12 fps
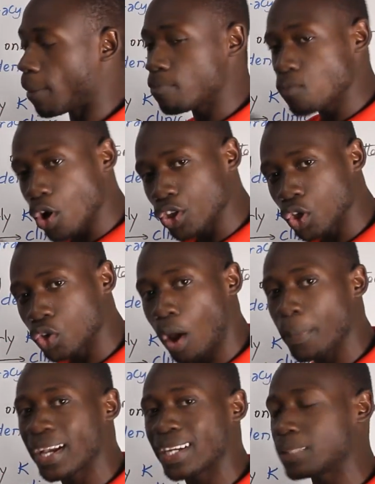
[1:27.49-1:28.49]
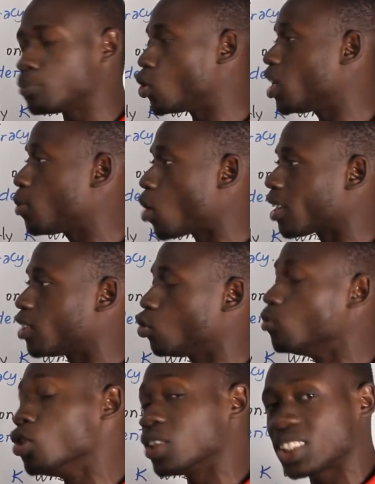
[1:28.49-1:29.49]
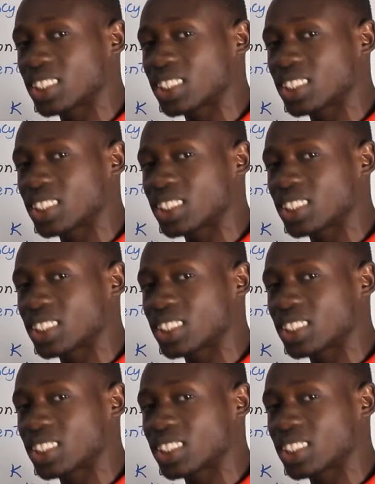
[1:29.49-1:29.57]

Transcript: nan mot yo, on a écrit mot de ou a gen double